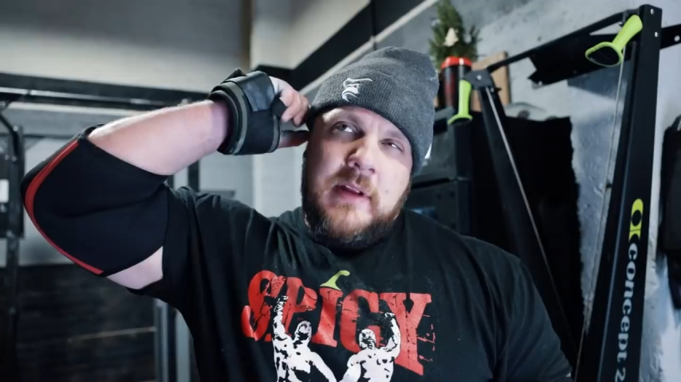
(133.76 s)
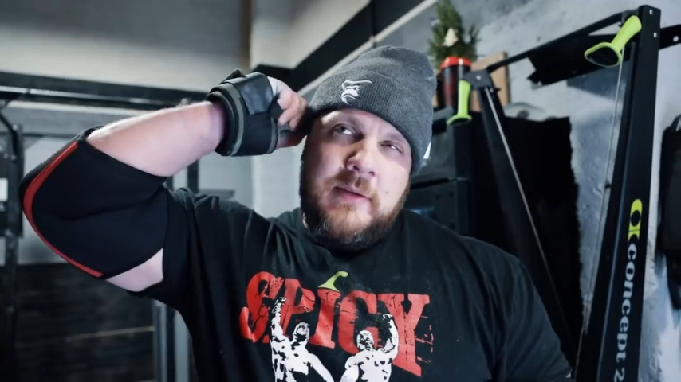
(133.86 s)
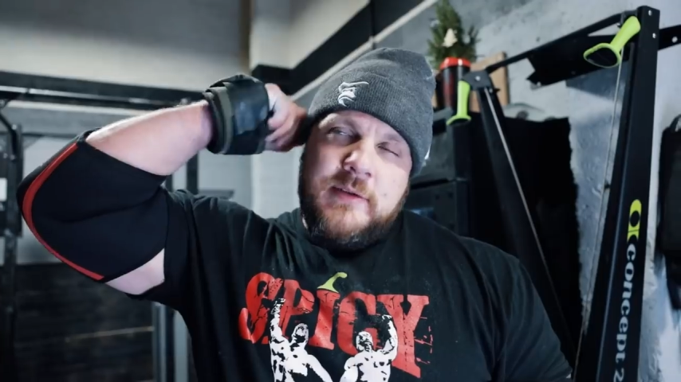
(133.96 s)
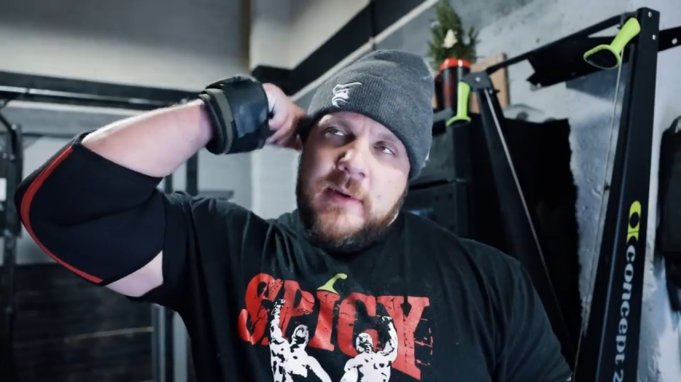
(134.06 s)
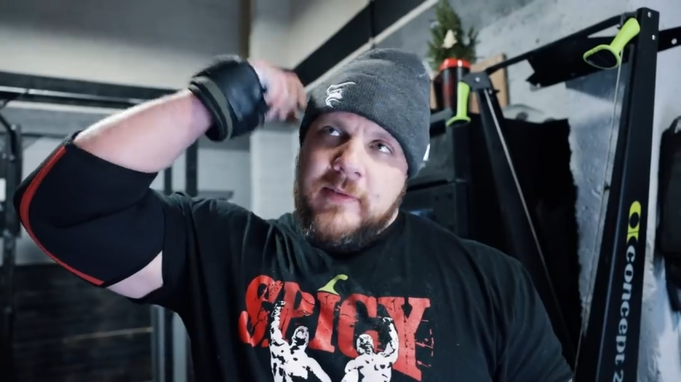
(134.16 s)

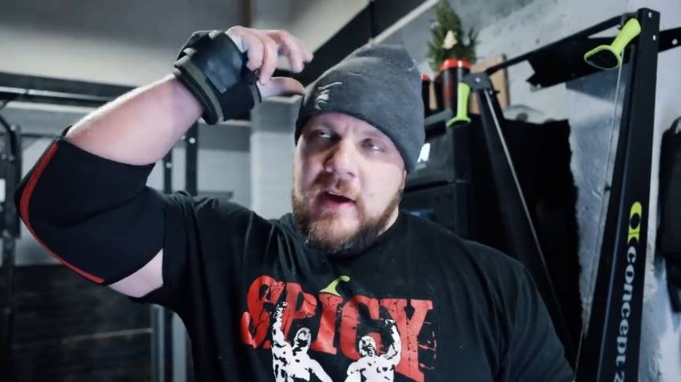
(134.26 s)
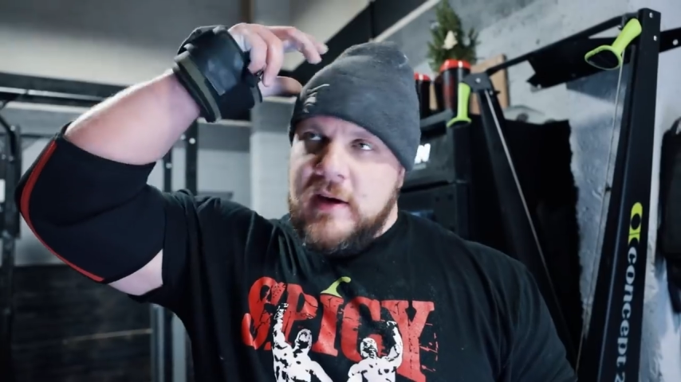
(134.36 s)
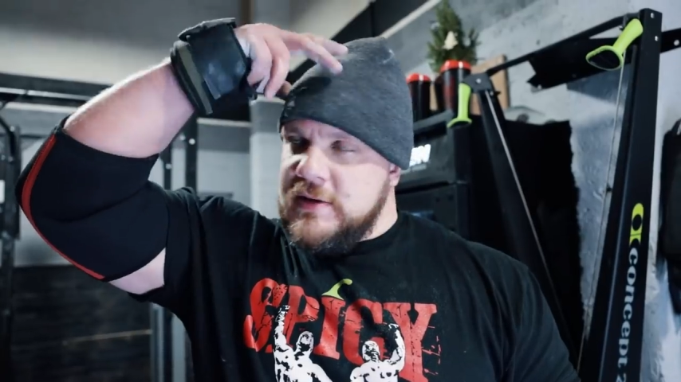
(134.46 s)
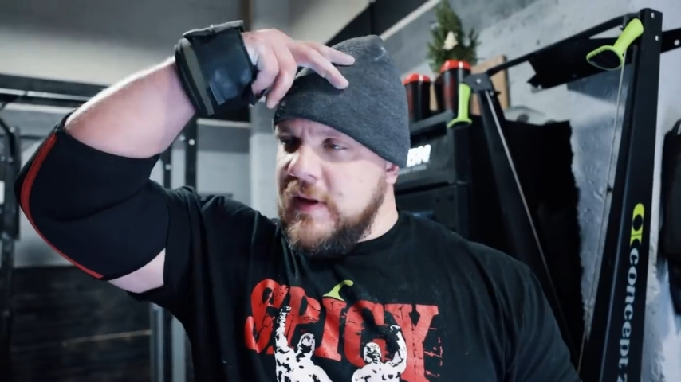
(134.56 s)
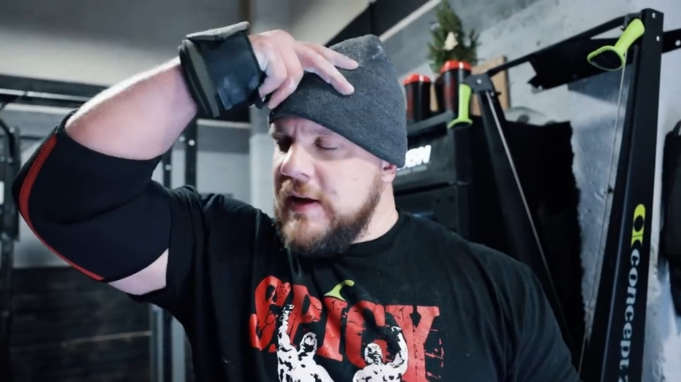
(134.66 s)
That was one of
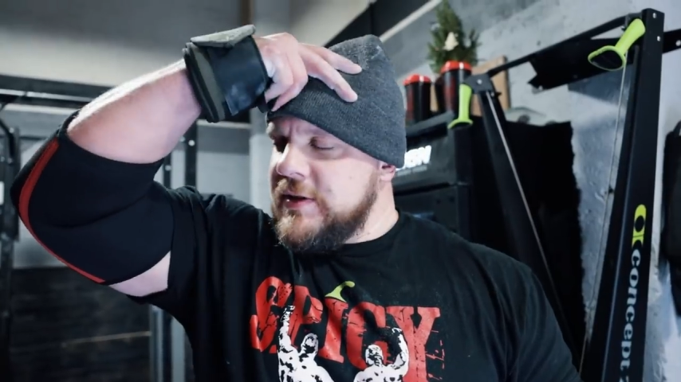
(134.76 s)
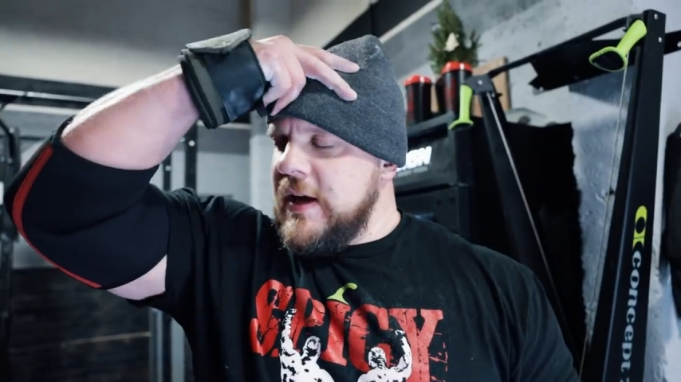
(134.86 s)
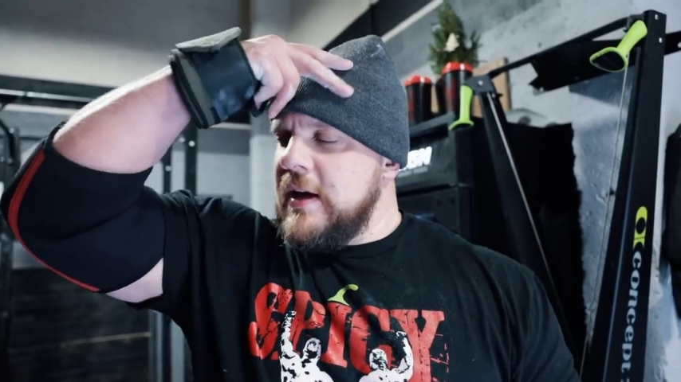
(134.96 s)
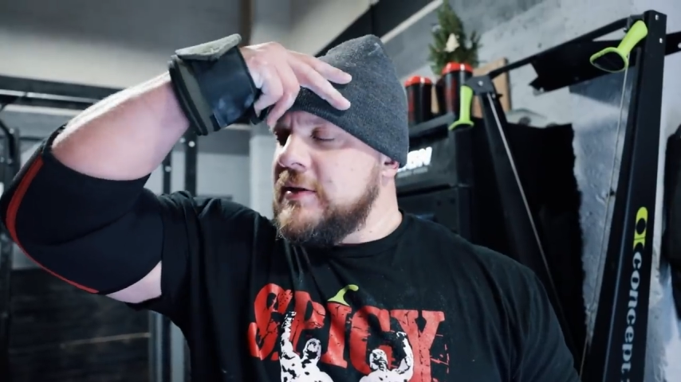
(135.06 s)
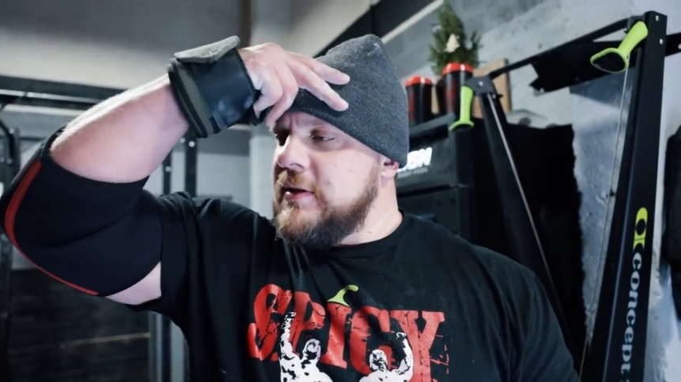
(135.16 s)
Harry's last
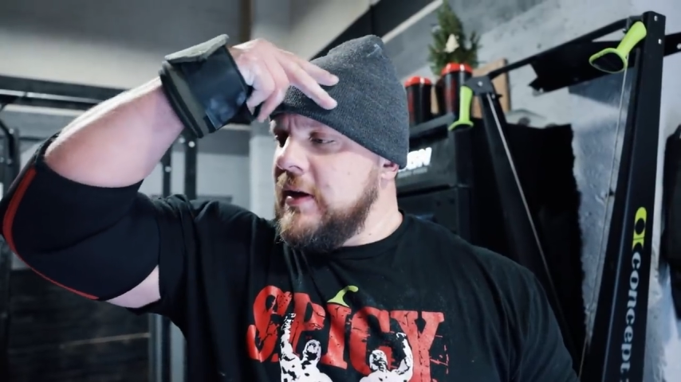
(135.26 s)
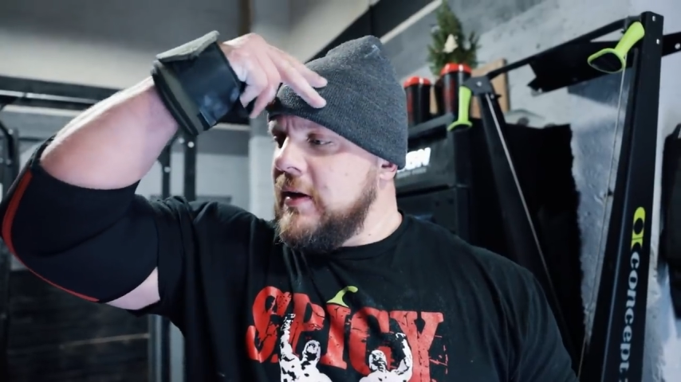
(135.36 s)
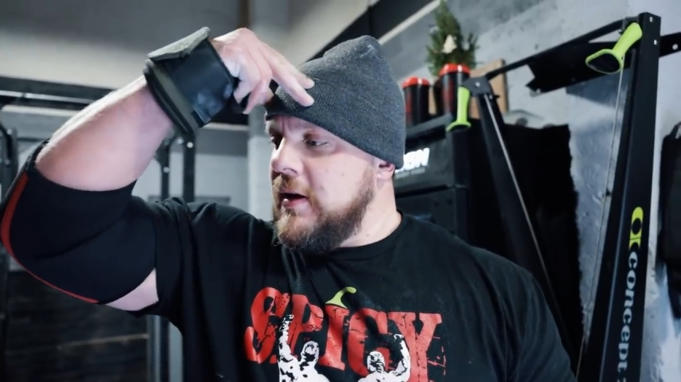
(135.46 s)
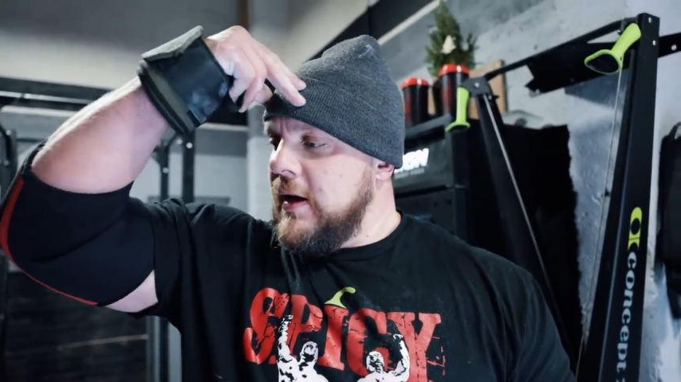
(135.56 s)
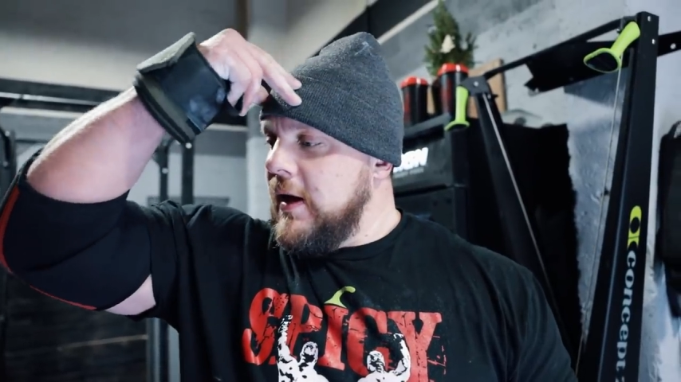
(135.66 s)
sets
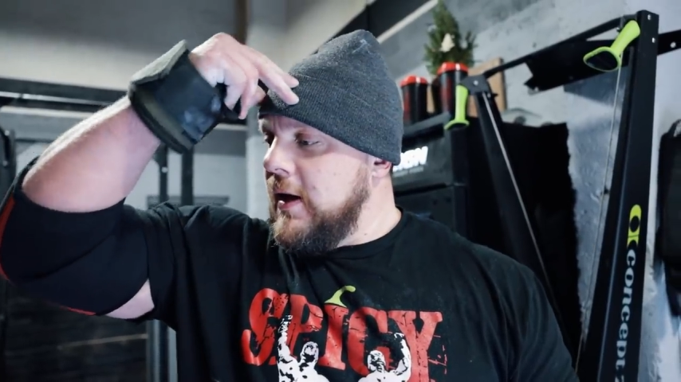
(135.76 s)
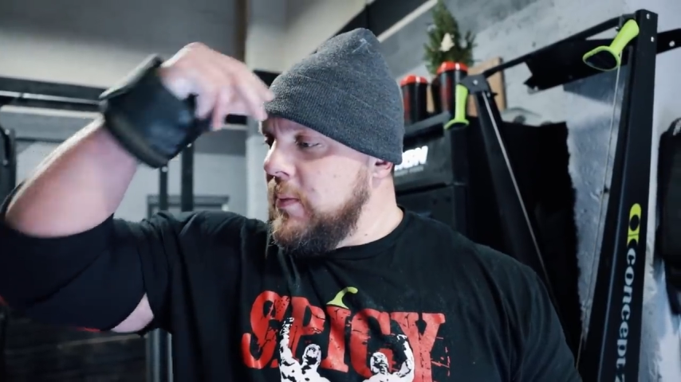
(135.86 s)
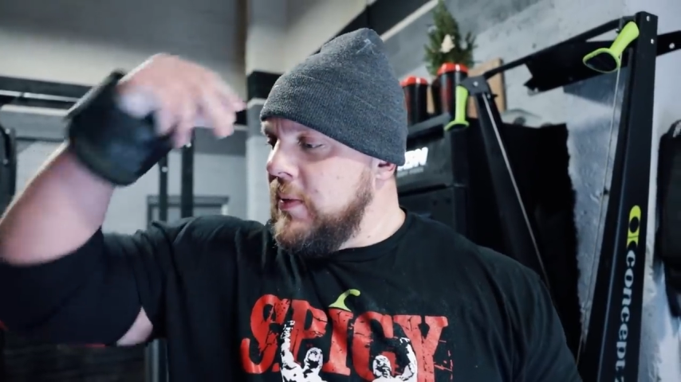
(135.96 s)
there.